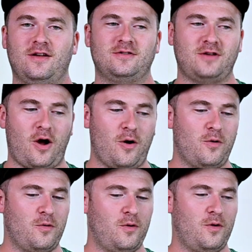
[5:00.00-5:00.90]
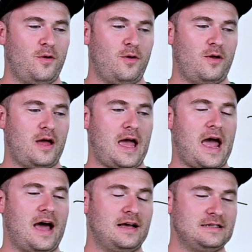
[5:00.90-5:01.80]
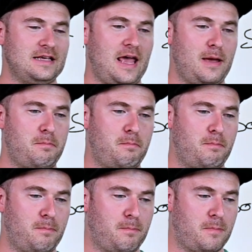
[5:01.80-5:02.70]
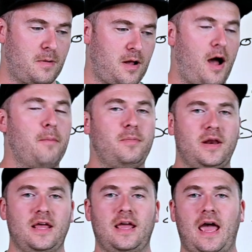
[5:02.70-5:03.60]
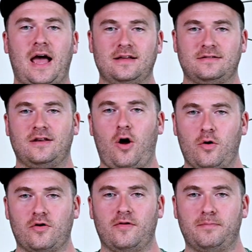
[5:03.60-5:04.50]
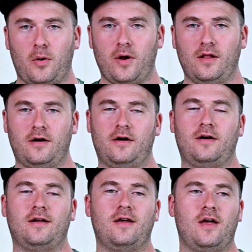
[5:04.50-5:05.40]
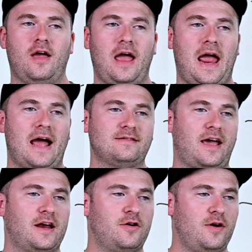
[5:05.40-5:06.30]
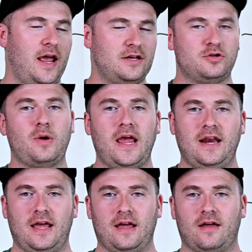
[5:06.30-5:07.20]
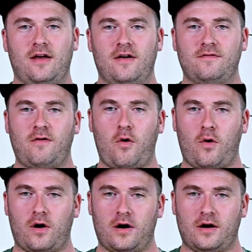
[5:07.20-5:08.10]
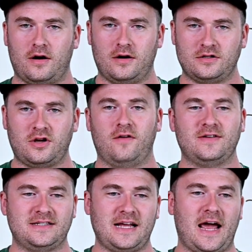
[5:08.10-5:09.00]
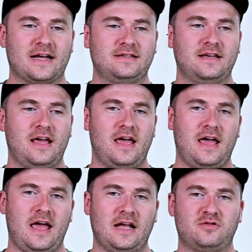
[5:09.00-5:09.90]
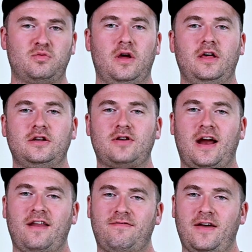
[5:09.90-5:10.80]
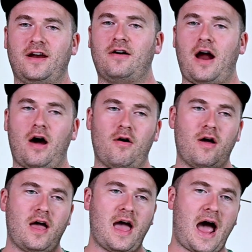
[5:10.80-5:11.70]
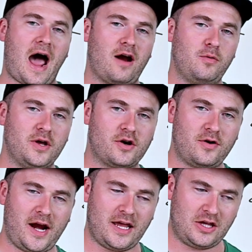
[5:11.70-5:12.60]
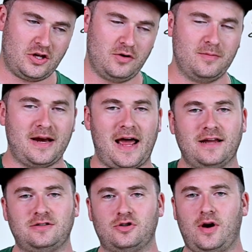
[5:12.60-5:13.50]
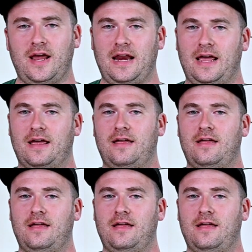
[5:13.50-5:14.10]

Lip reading: So as a company, as an owner of BoilerN, as I create training for service techs, it's really trying to figure out how do we create humanized training